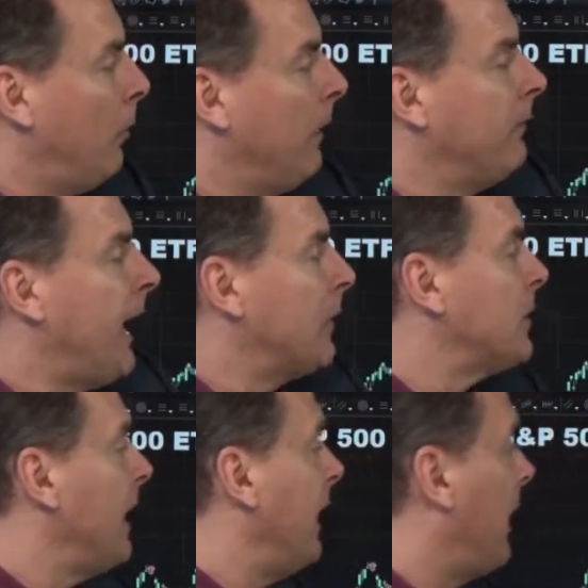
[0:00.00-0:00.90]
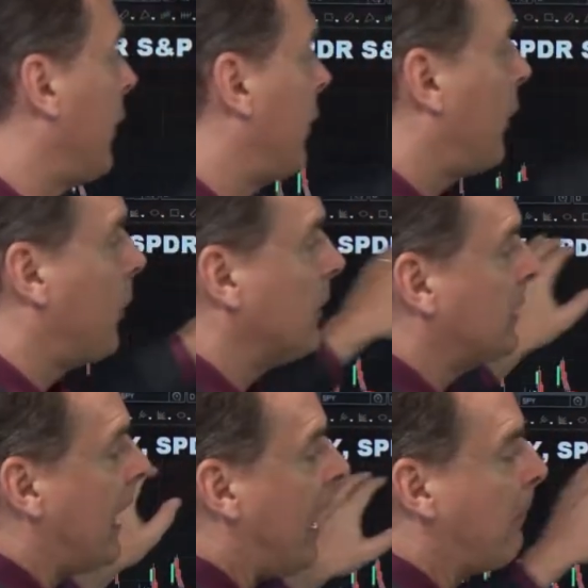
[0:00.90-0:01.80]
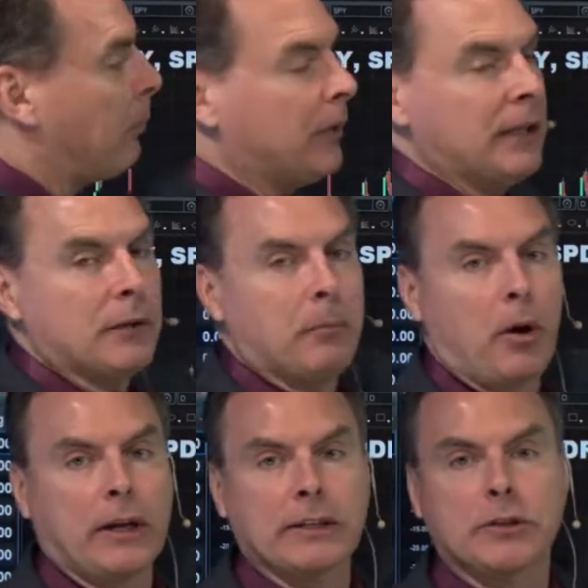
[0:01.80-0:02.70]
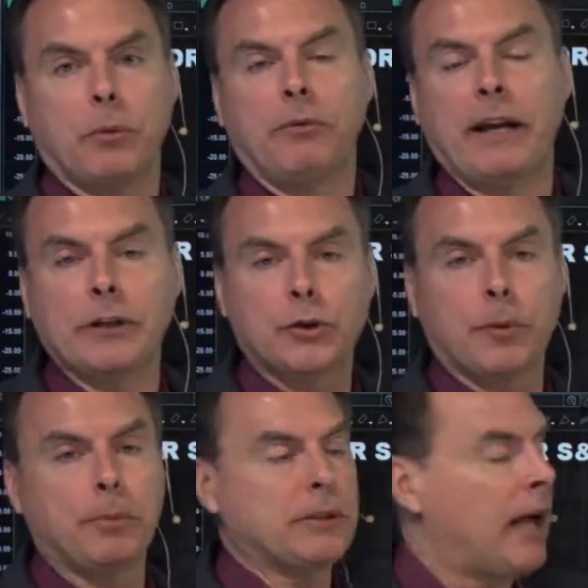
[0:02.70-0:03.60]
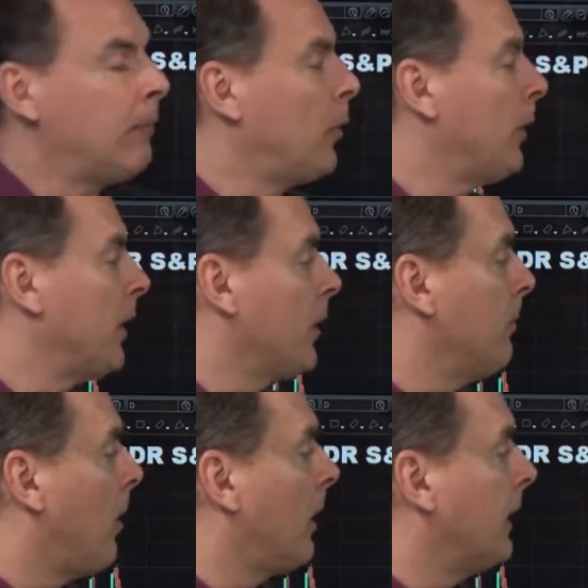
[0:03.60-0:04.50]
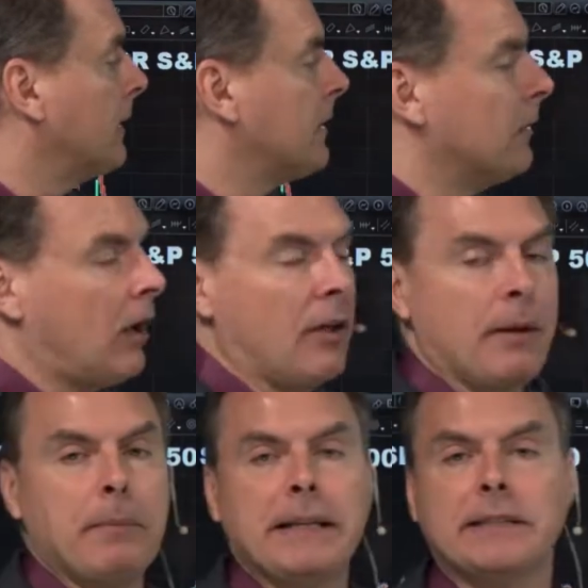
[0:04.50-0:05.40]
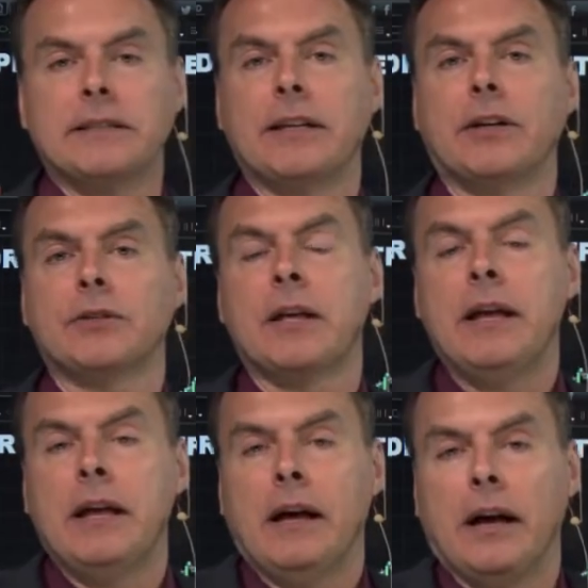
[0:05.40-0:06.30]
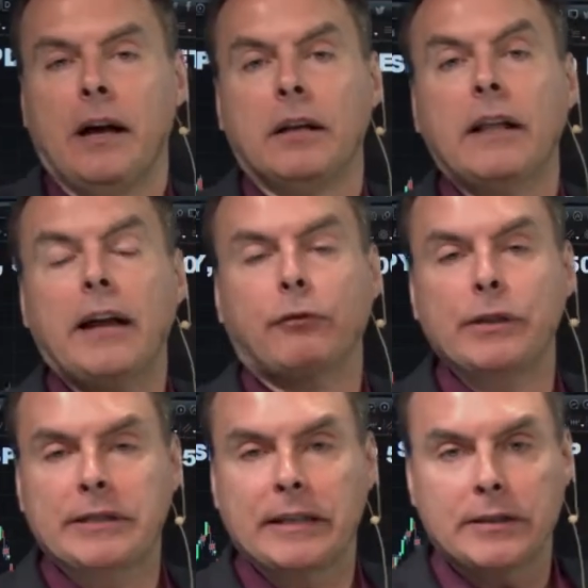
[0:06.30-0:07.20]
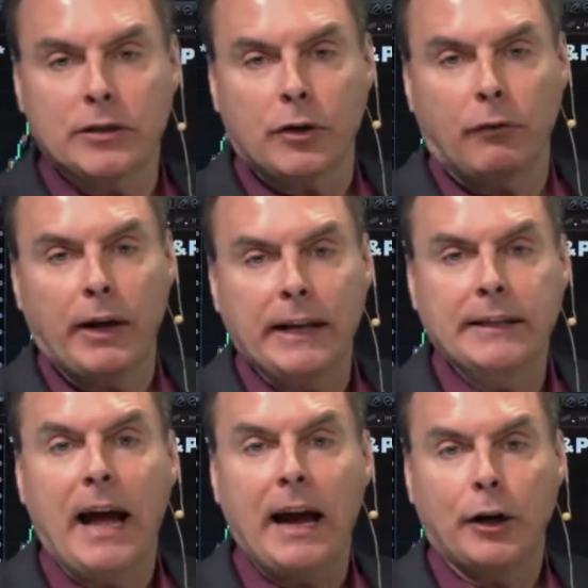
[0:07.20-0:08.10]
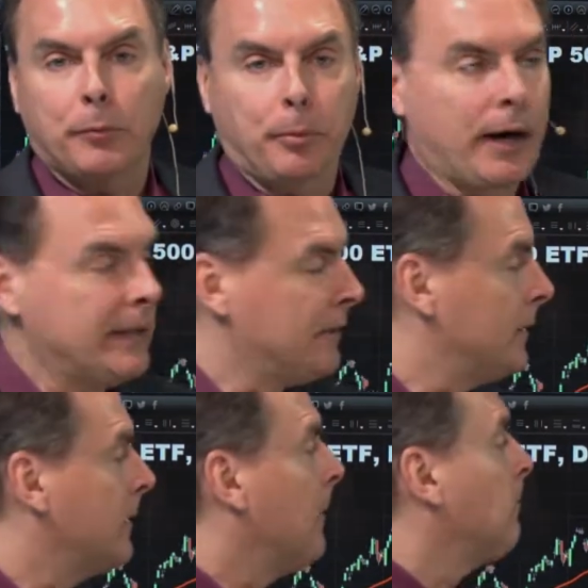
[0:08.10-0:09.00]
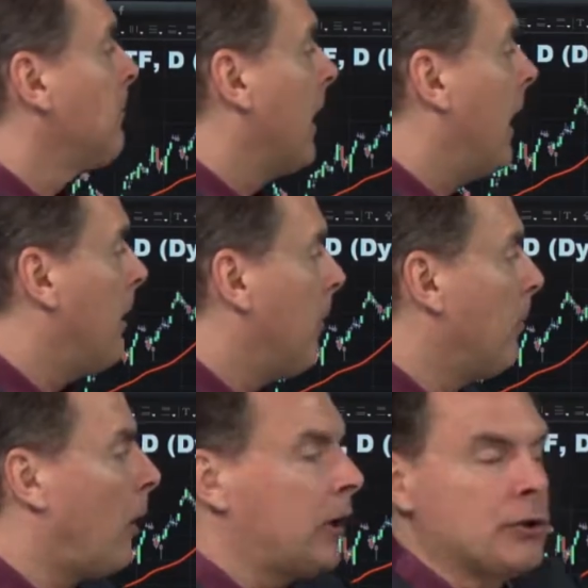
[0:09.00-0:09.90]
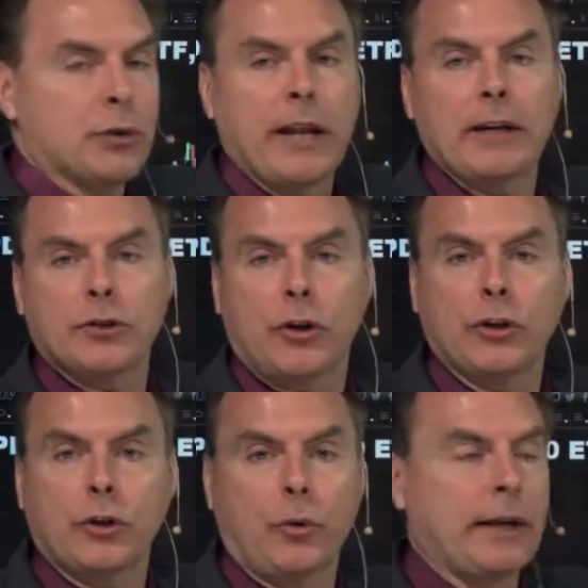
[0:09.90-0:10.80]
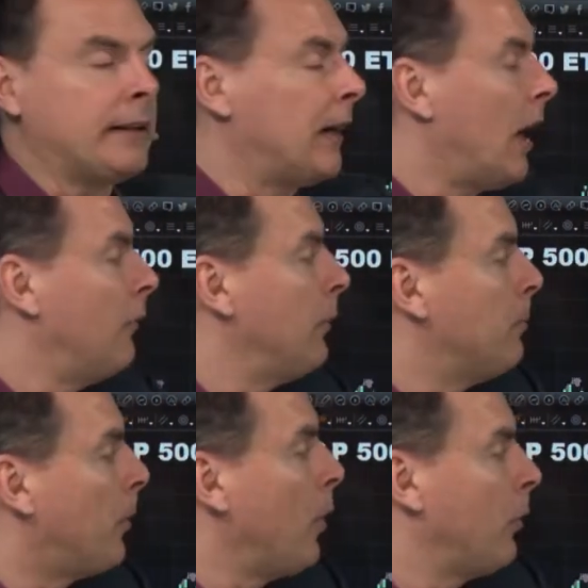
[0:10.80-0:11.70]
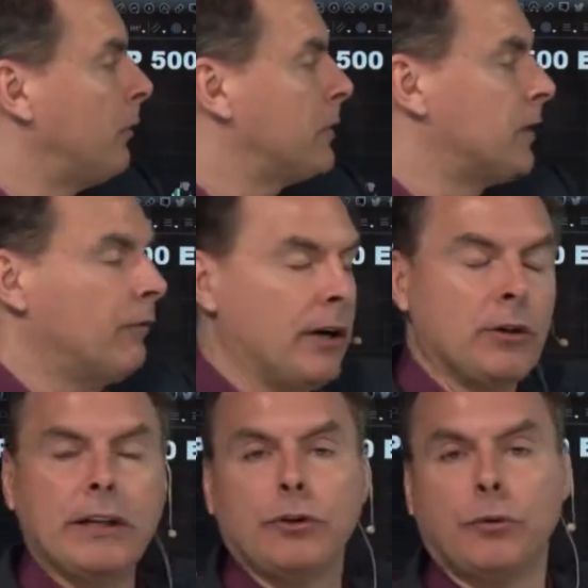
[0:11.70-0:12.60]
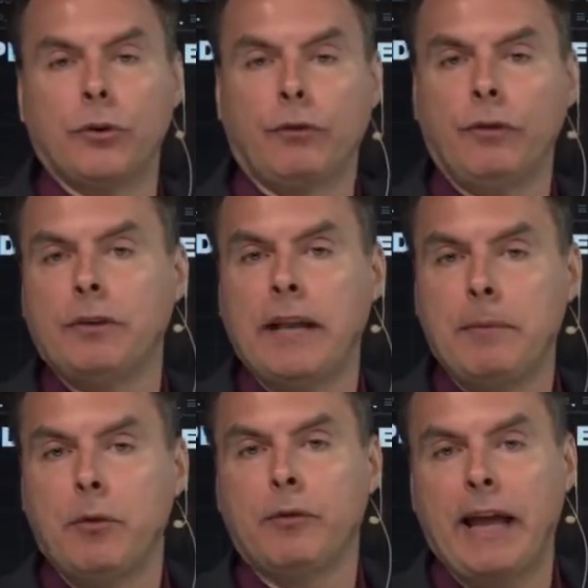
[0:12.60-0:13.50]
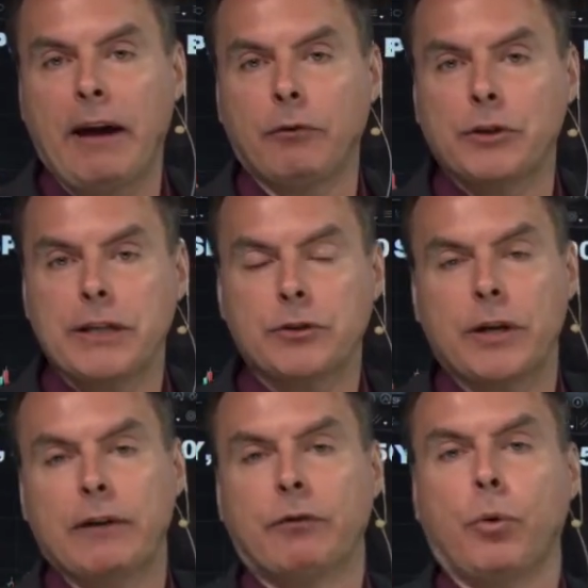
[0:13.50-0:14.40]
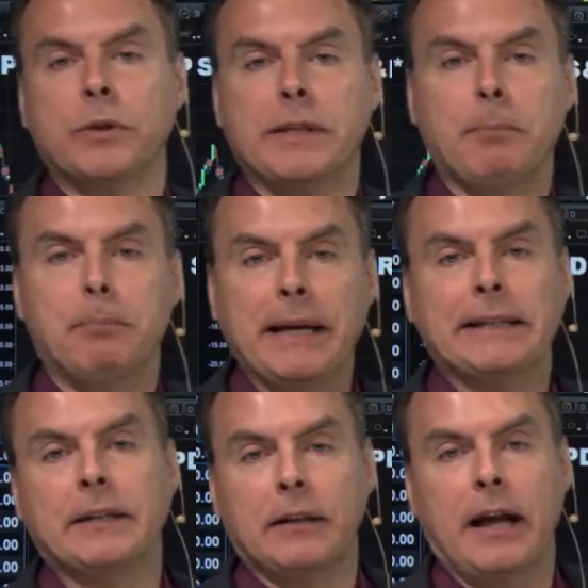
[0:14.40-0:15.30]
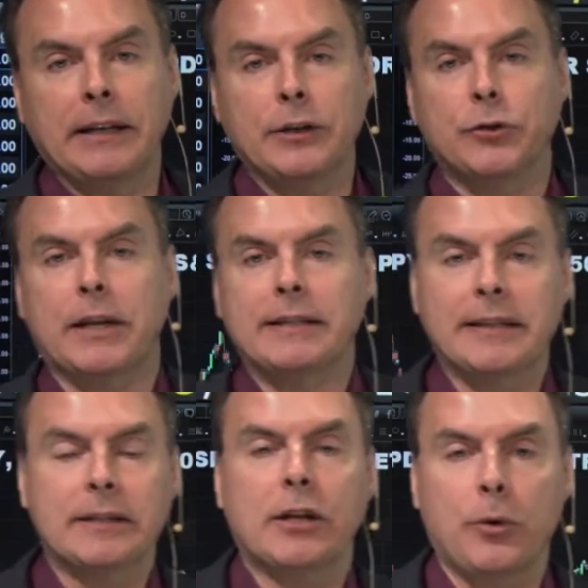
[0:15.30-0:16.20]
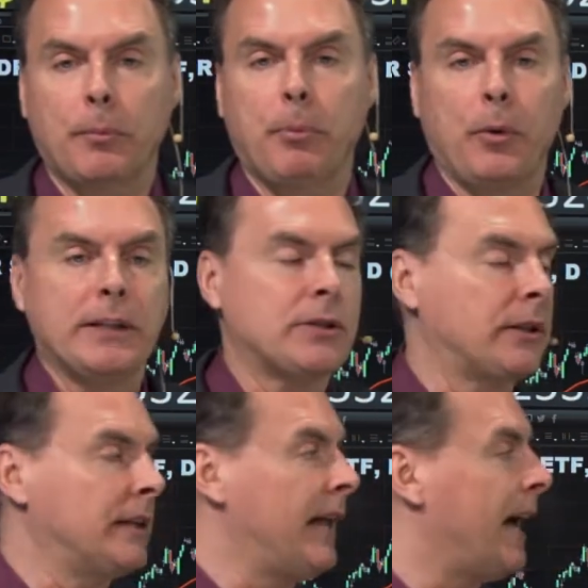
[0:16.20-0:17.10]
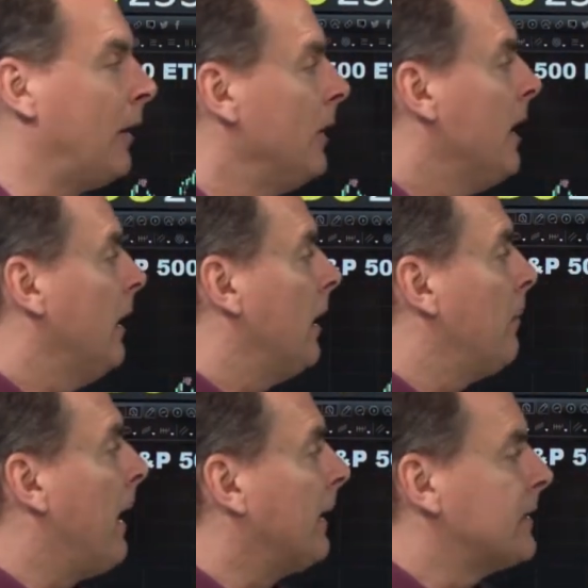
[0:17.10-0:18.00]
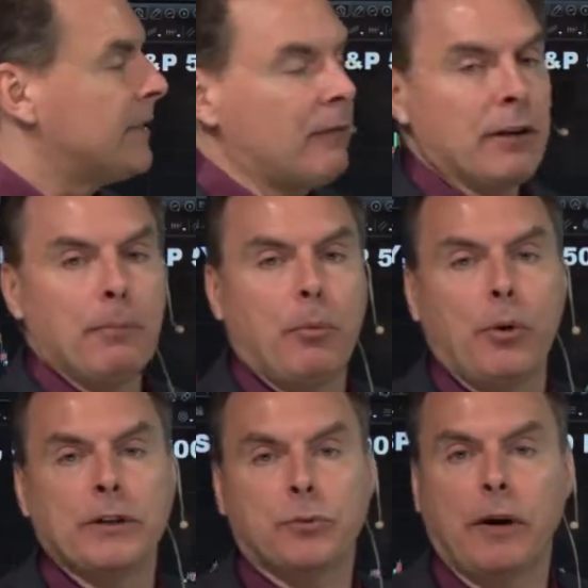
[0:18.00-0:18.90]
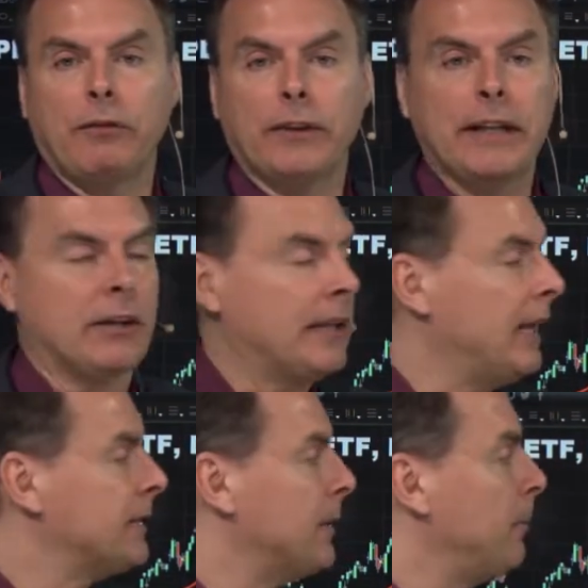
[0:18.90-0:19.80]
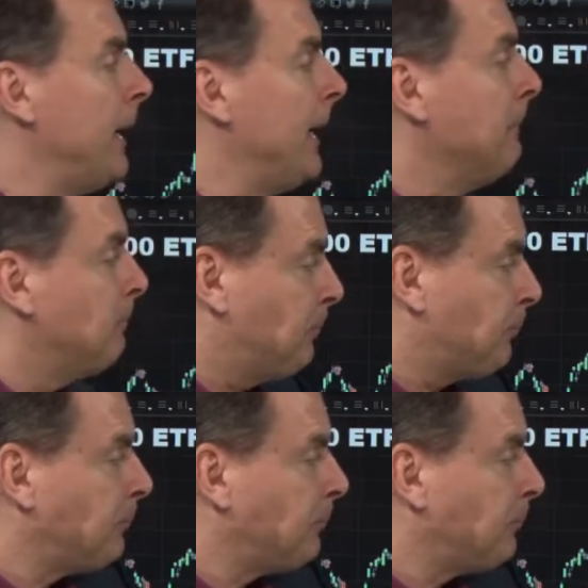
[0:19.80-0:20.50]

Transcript: We have now set a third top within the market. So we've got a triple top going on in the markets. And all that means is there's a lot of resistance overhead to higher prices. Markets are now starting to correct that off. We broke severely through the 50-day moving average yesterday. Of course, a big decline yesterday, 600 points on the Dow, about 70 points roughly on the S&P.